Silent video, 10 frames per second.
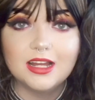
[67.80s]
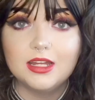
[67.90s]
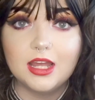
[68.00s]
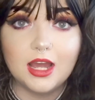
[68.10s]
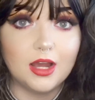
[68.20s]

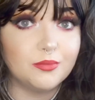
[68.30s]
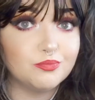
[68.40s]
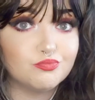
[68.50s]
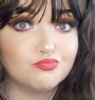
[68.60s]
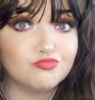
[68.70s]
Yeah.
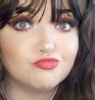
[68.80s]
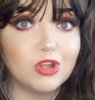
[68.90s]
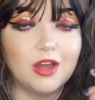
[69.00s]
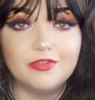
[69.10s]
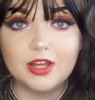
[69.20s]

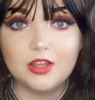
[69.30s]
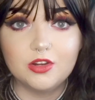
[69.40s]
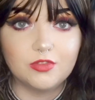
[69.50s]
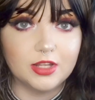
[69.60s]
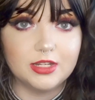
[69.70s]
I feel like I look
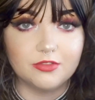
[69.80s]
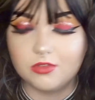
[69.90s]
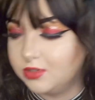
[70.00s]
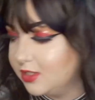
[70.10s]
really different with